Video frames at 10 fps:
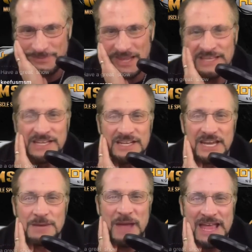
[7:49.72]
Kim
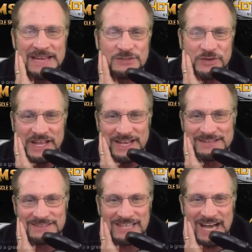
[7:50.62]
Haynes Finesse is
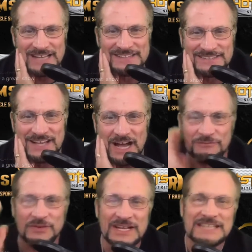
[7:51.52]
hot stuff.
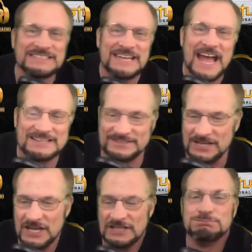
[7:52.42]
Yes,
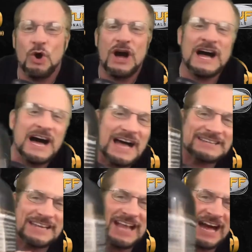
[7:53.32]
more hot than
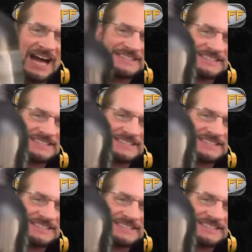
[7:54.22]
hot stuff